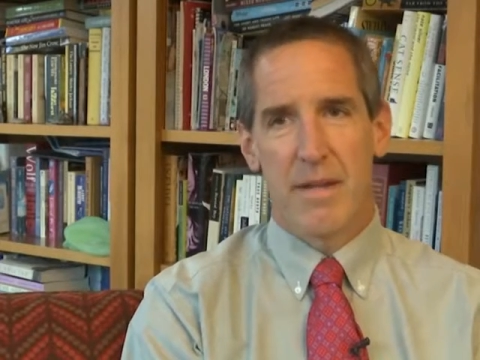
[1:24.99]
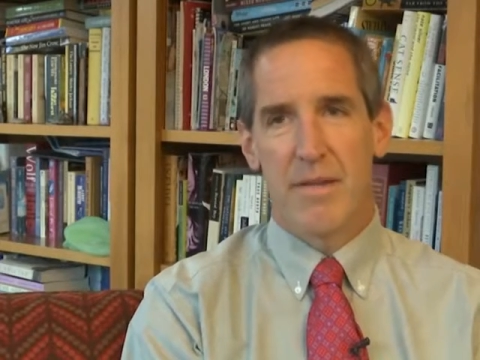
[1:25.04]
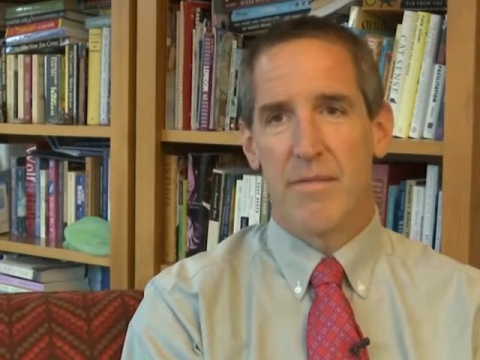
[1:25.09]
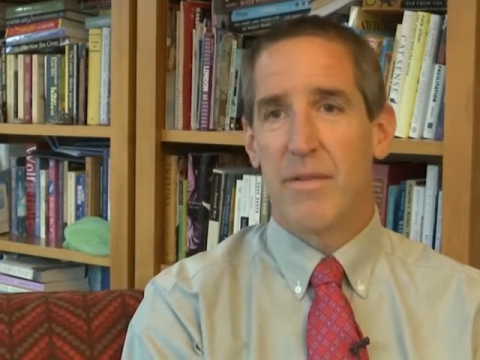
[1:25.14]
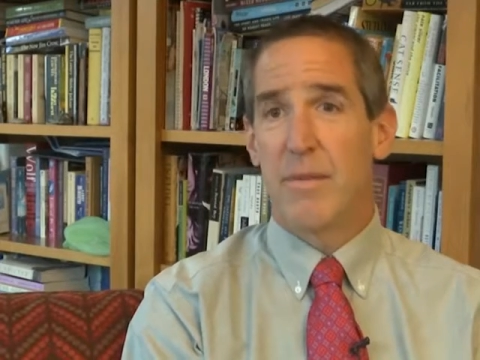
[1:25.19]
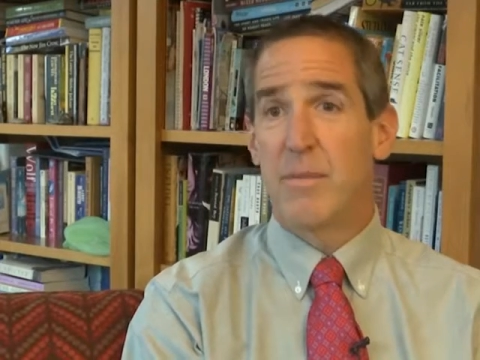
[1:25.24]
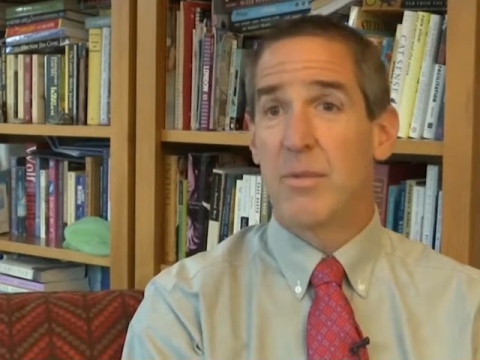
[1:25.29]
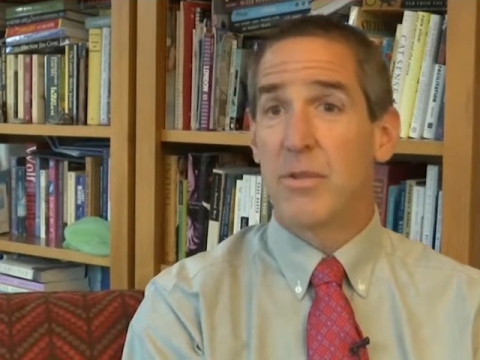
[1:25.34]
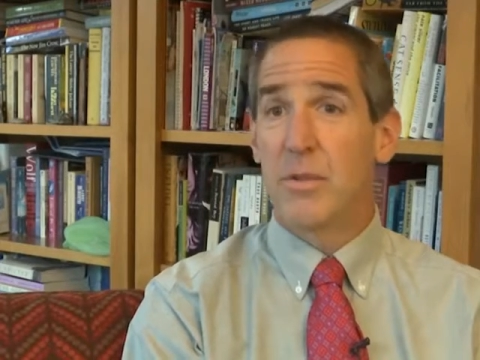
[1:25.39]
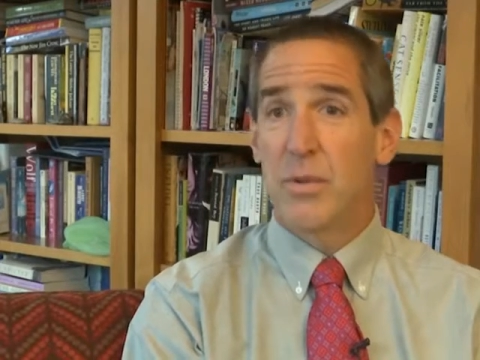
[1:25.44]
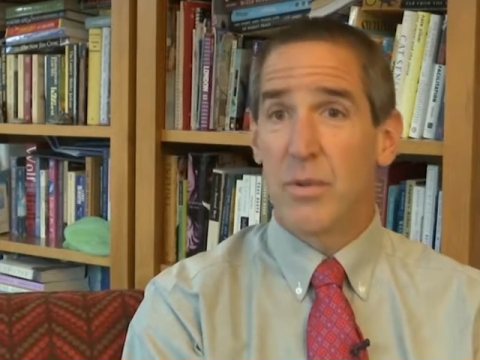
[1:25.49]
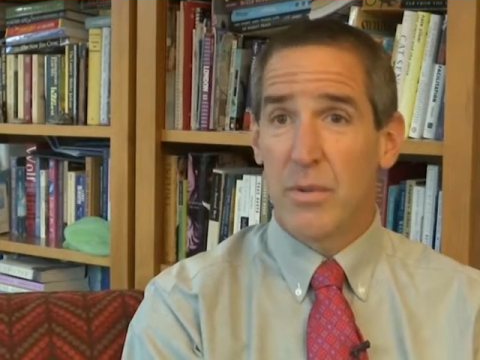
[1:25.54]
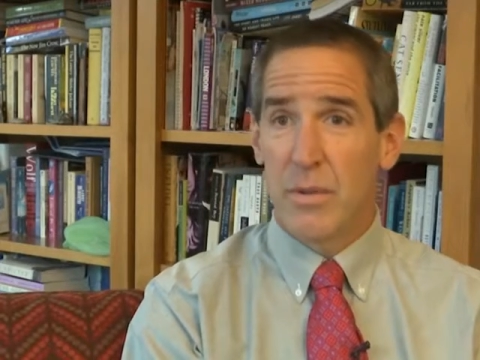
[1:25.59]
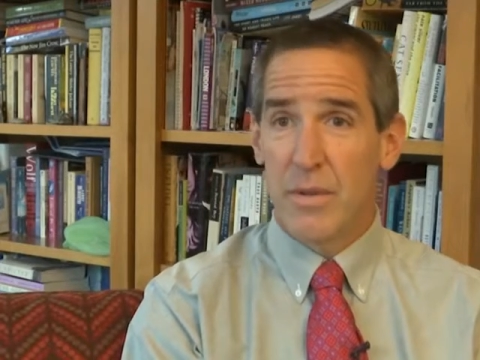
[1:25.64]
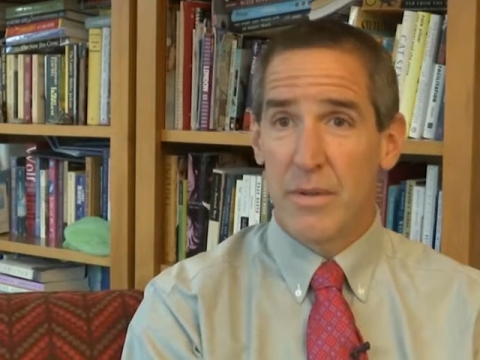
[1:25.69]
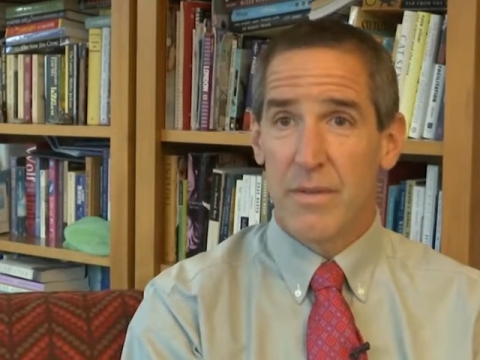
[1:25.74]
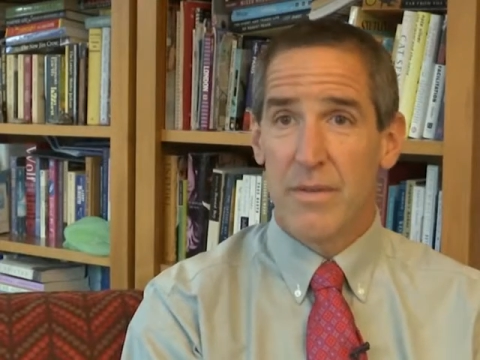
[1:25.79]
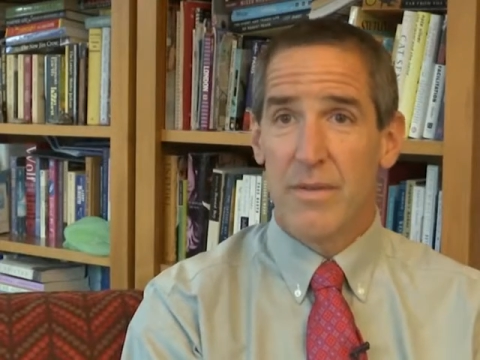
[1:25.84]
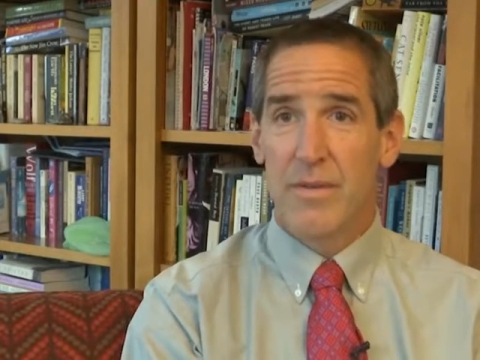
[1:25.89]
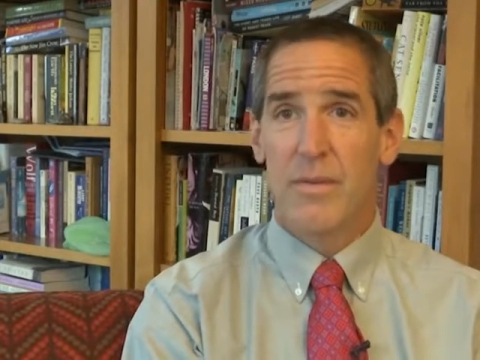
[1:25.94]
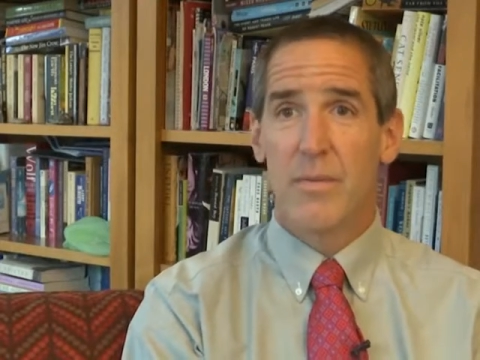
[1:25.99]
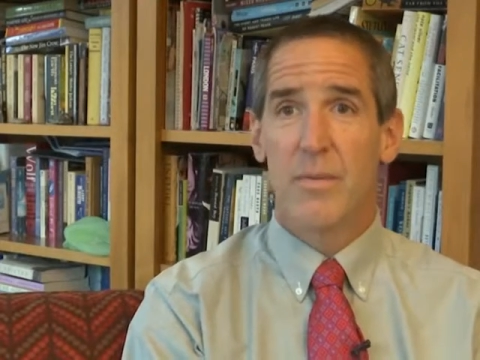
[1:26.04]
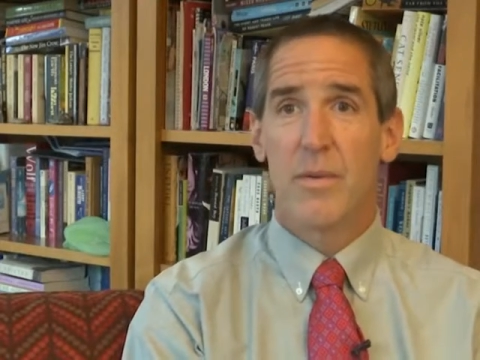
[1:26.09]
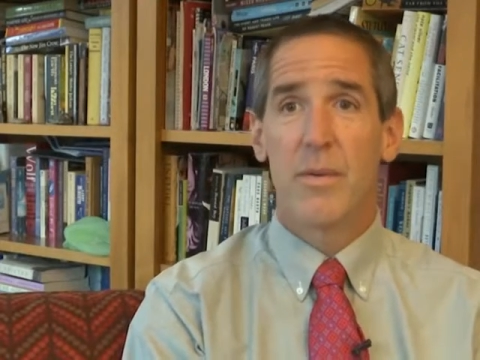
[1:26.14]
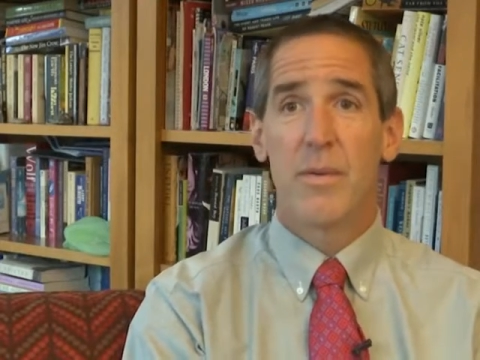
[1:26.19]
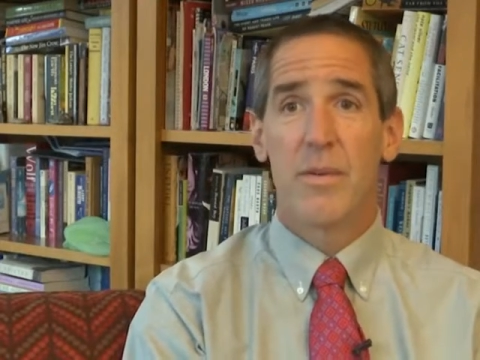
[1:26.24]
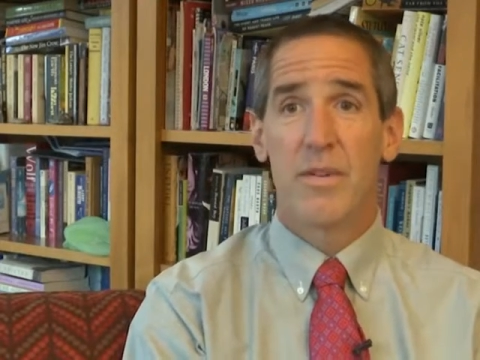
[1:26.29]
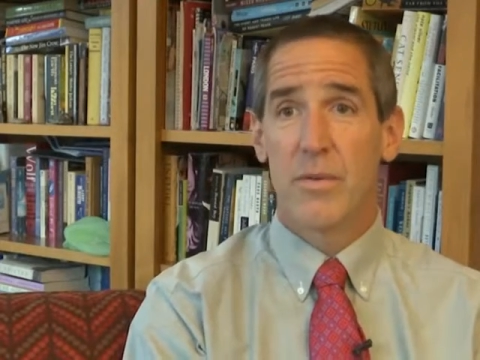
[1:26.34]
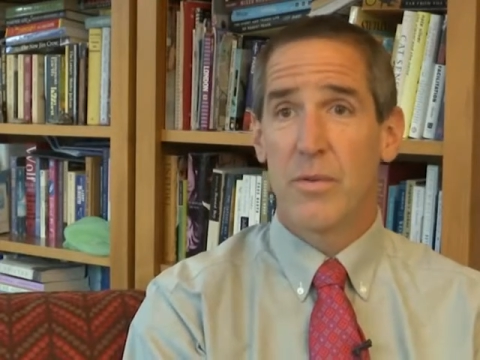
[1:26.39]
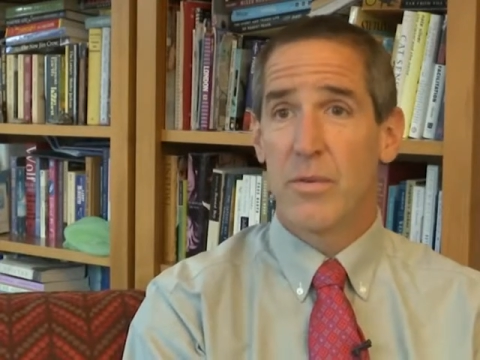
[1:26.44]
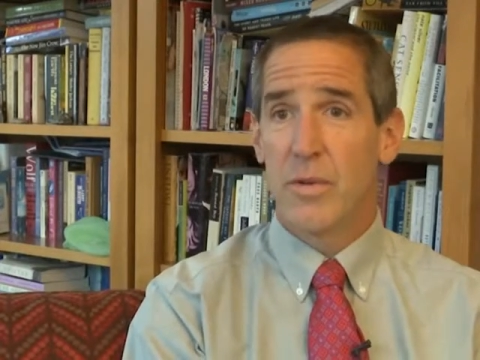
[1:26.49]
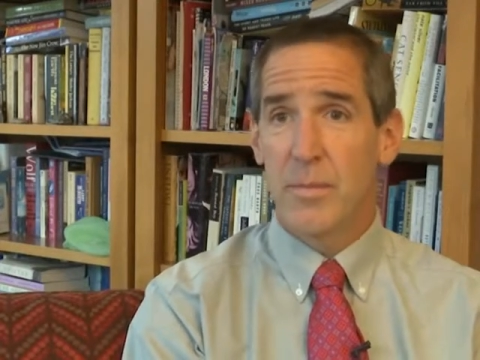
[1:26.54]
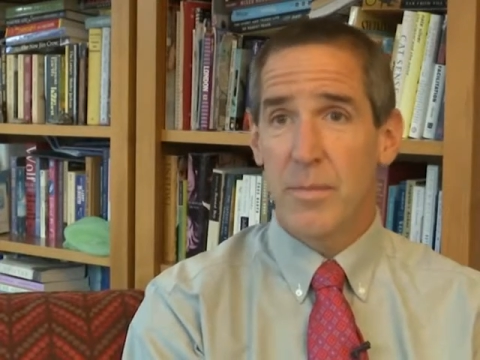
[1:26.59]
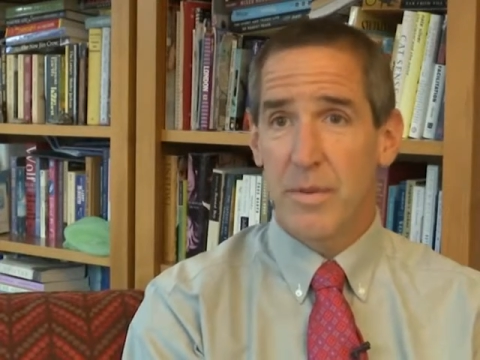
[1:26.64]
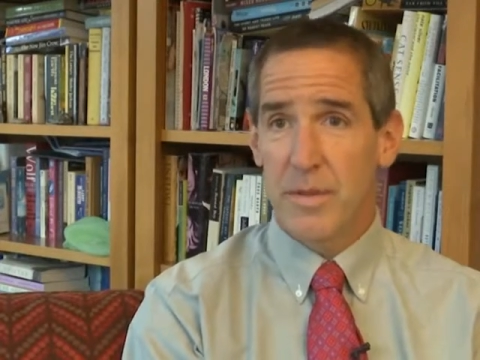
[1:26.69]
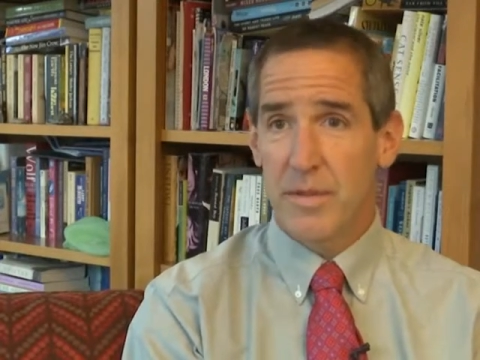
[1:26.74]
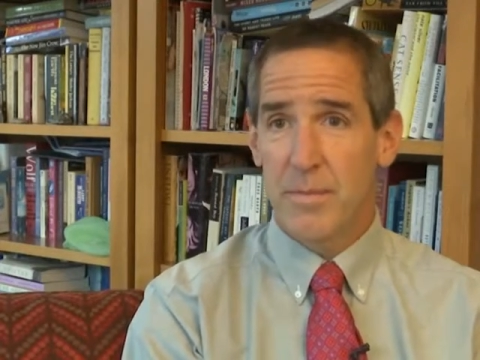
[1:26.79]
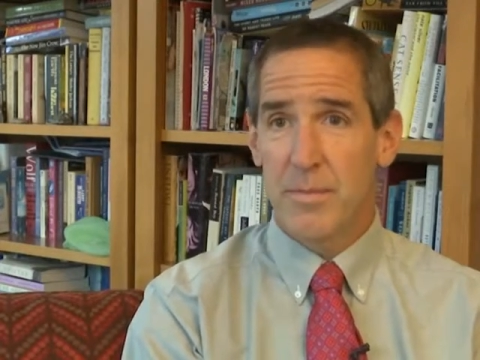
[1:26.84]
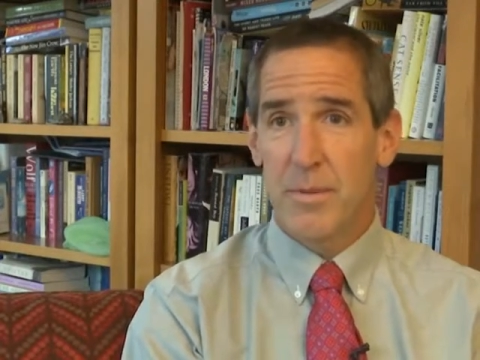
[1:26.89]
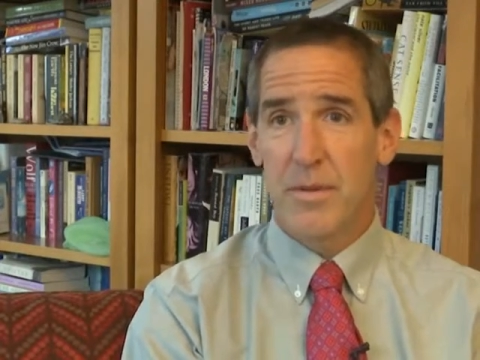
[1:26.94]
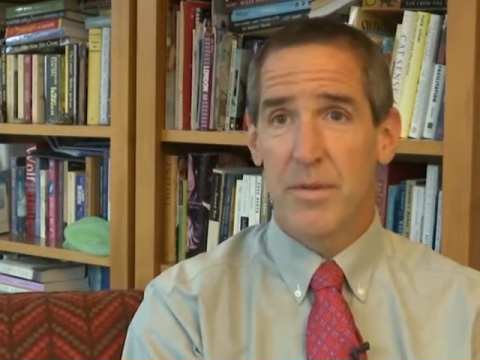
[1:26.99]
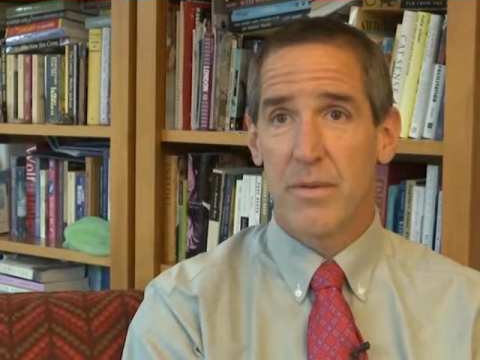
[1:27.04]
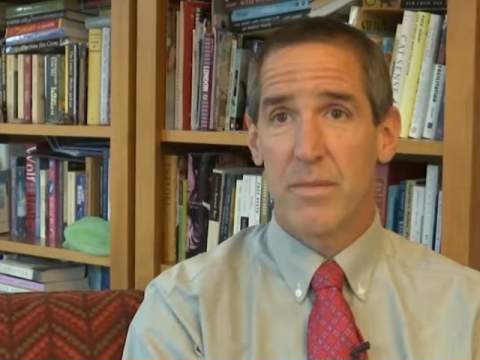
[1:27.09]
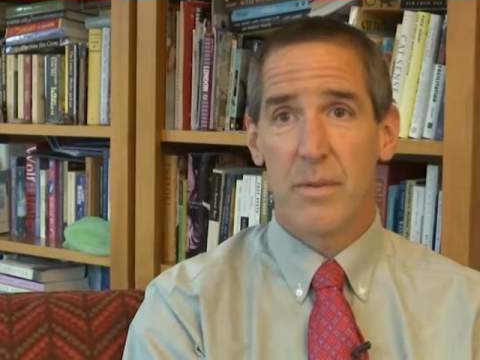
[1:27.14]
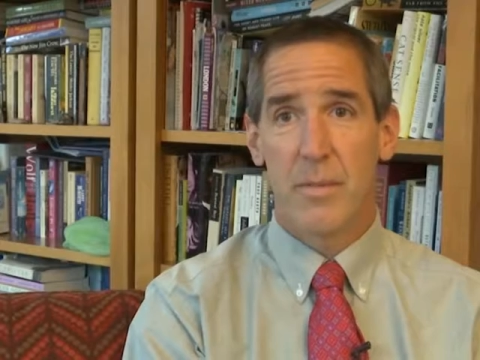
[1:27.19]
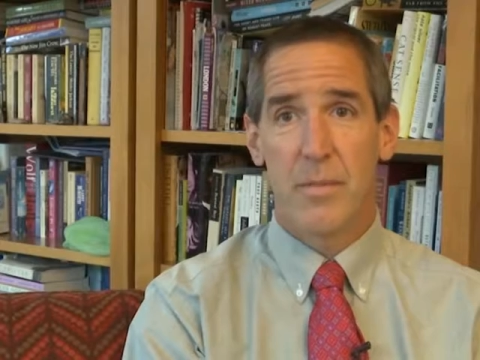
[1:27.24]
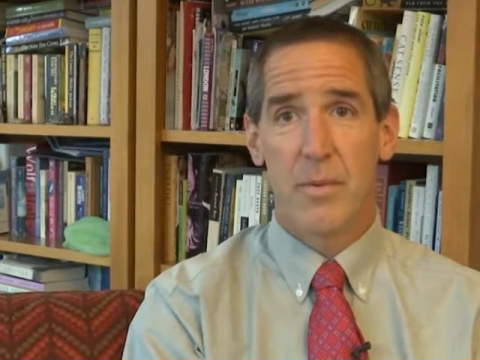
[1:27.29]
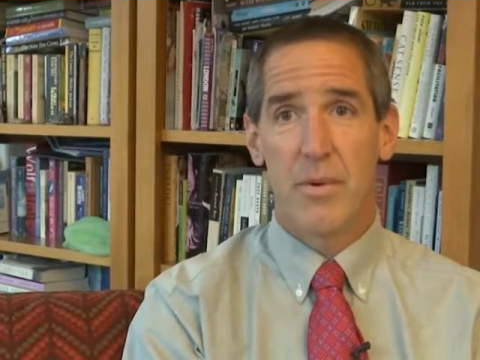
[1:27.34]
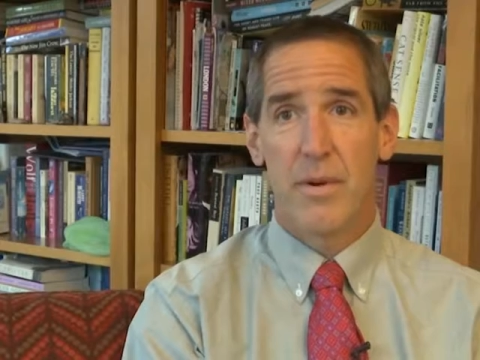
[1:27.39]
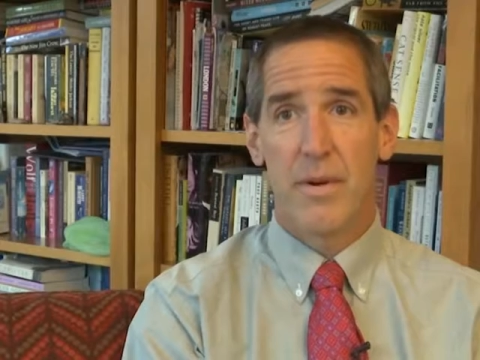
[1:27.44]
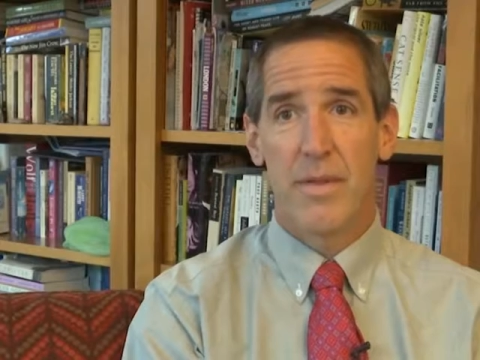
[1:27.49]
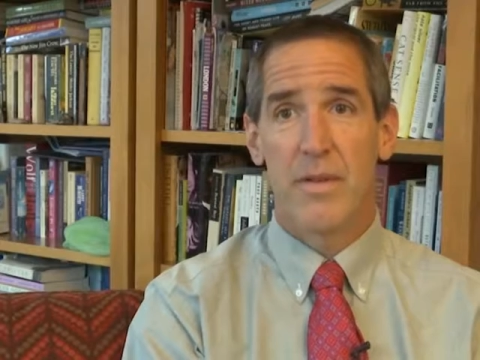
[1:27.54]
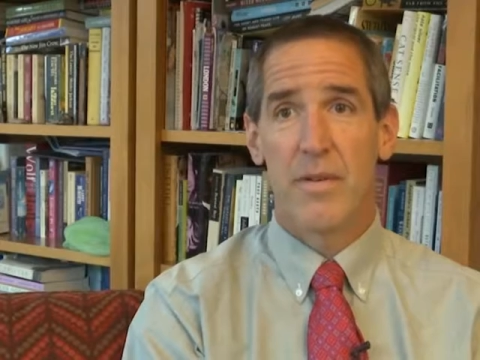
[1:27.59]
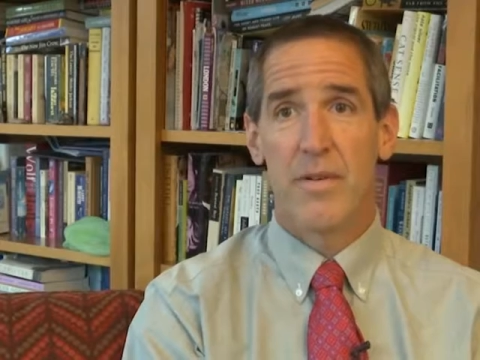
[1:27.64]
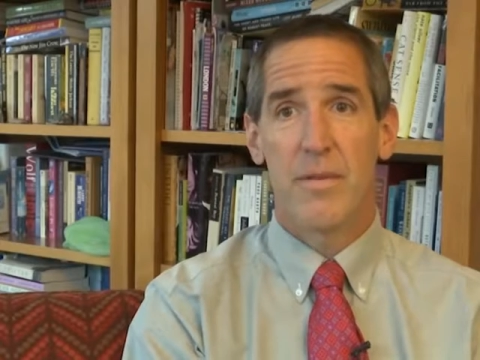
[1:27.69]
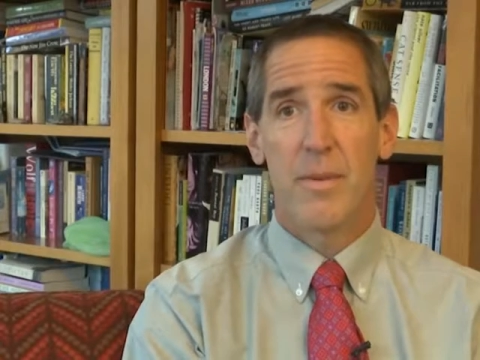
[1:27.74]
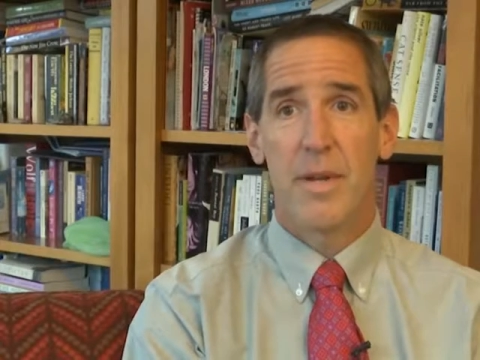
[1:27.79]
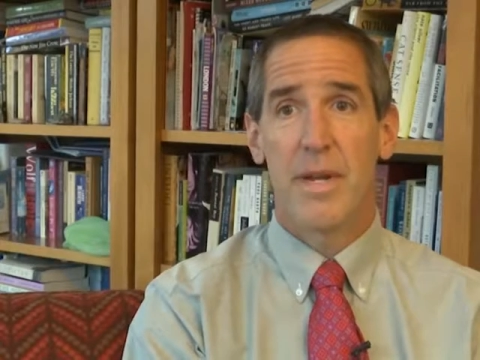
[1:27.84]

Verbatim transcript: from schools where school principals report there's